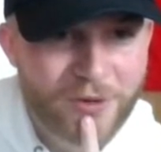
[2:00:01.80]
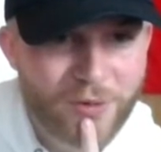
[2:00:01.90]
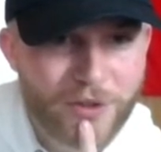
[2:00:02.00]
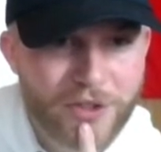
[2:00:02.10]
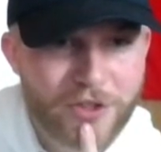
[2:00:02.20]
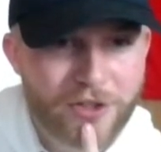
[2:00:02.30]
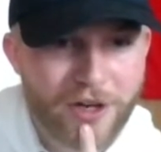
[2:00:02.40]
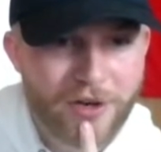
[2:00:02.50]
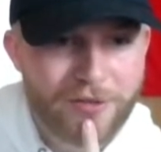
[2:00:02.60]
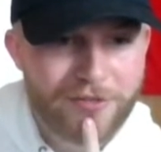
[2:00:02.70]
Will
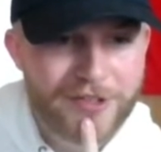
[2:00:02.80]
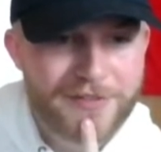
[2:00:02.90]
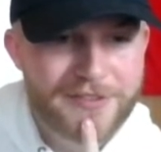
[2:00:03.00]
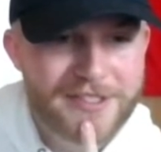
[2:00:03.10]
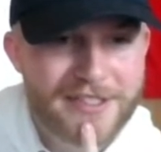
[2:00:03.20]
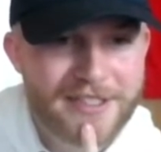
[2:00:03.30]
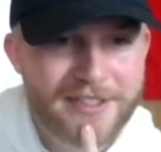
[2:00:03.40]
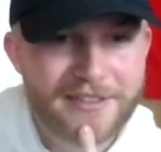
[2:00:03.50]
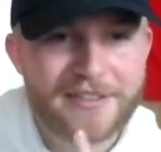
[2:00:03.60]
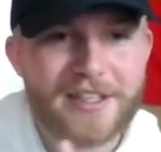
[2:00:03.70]
Crow
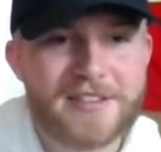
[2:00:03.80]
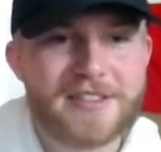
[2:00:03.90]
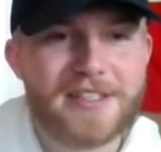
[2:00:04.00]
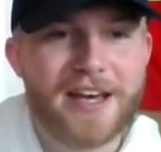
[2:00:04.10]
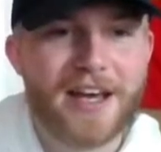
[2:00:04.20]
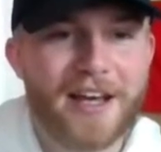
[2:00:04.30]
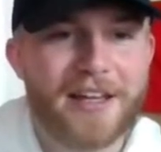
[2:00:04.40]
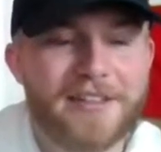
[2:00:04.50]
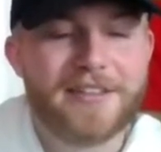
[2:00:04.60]
15 is the @